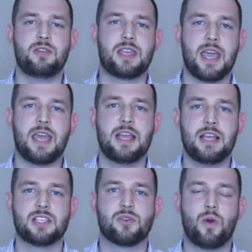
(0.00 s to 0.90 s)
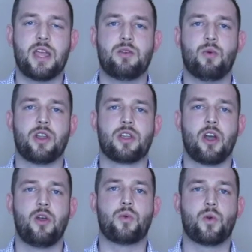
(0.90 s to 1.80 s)
get to where you want to
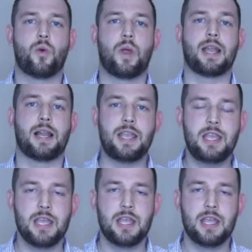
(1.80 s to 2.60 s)
go quickly,